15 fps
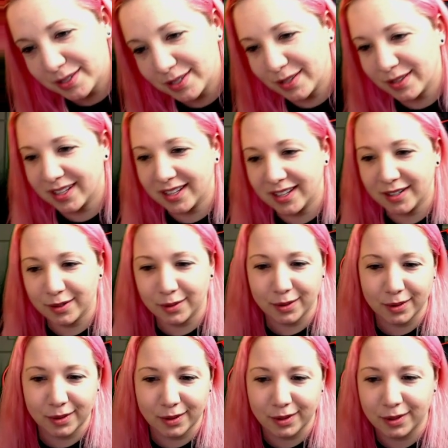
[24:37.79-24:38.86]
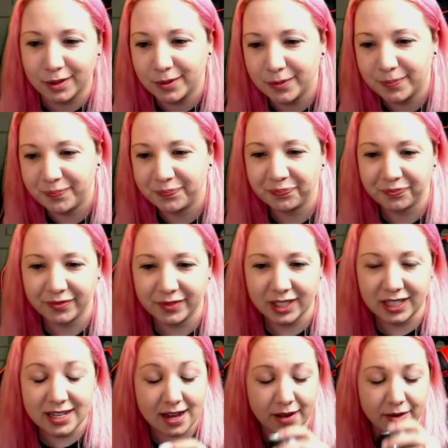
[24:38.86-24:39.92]
so that,
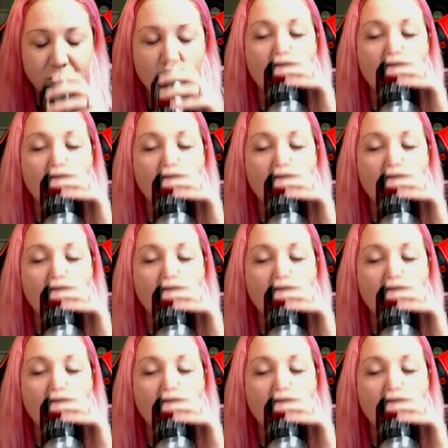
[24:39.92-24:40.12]
yeah.